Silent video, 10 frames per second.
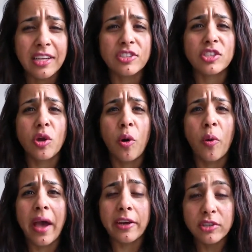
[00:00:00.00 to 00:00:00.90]
and
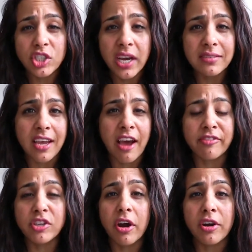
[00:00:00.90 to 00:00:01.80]
so energized
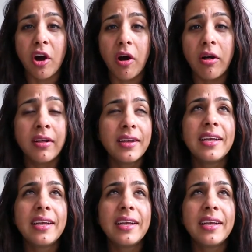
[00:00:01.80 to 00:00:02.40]
after our call